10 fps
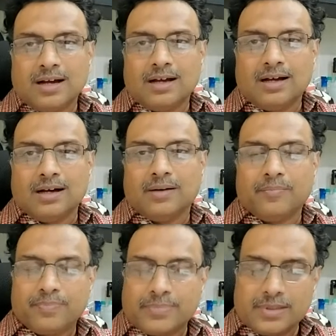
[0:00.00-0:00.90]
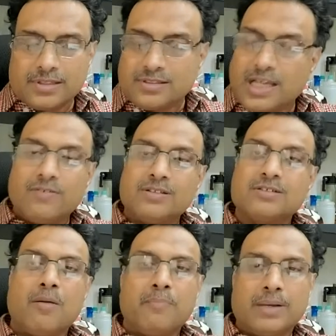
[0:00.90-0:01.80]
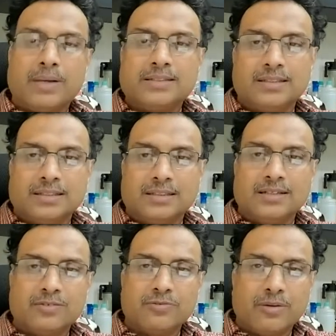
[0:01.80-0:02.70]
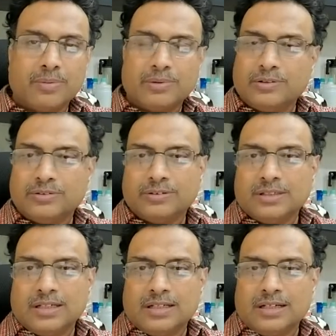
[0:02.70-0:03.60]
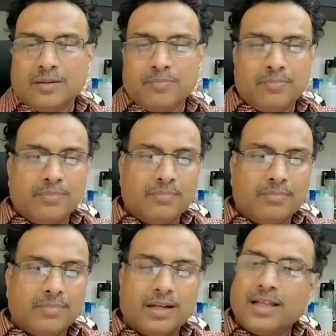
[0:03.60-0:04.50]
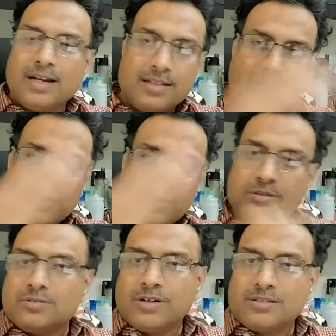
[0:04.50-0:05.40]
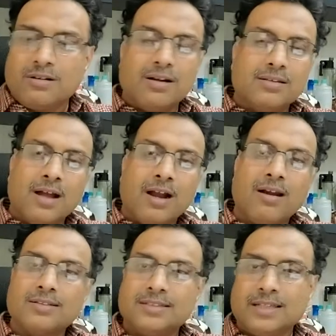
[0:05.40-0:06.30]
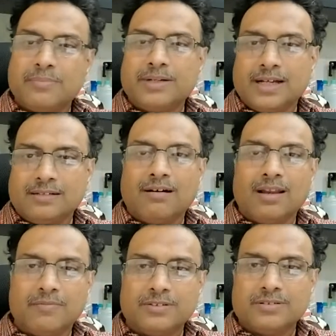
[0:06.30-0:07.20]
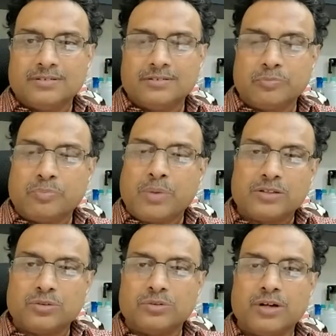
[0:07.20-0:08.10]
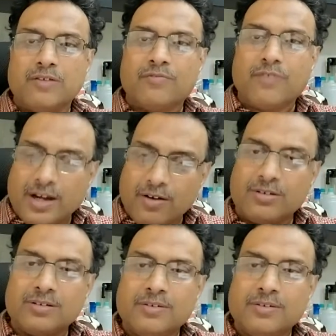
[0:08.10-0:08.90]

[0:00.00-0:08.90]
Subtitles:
the sequence complexity. That's what we will do. And that they use what is called as hydroxyapatite columns to pass through and find out